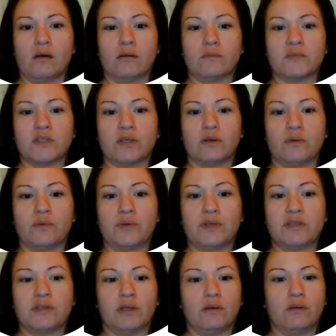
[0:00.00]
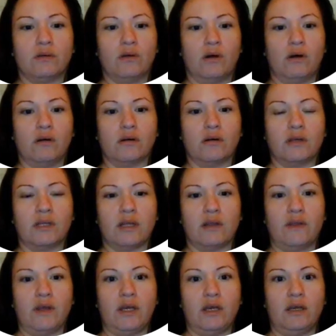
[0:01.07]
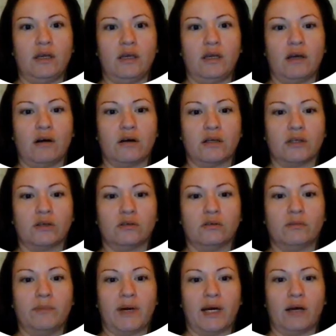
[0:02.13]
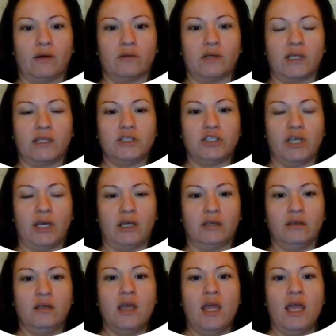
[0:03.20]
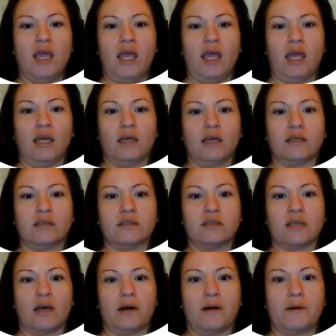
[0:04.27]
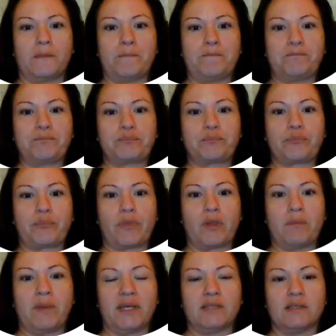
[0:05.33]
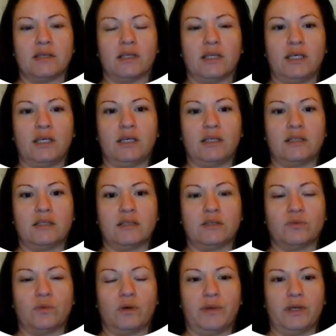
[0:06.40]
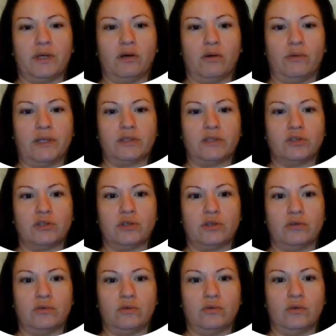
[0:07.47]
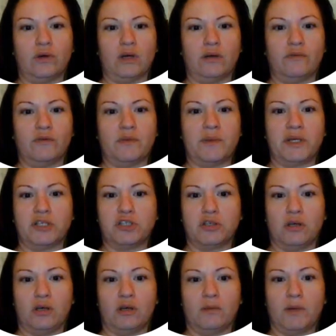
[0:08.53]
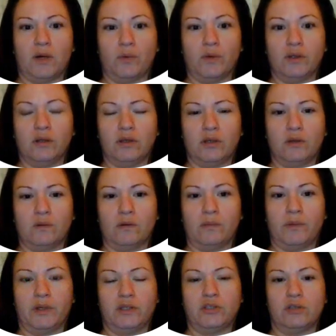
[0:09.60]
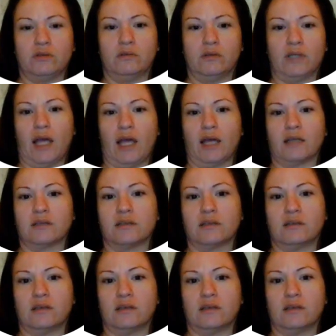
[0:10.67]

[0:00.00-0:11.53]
So we're still on the article by O'Reilly Shane, and basically this is where we go into information about what the uropygial gland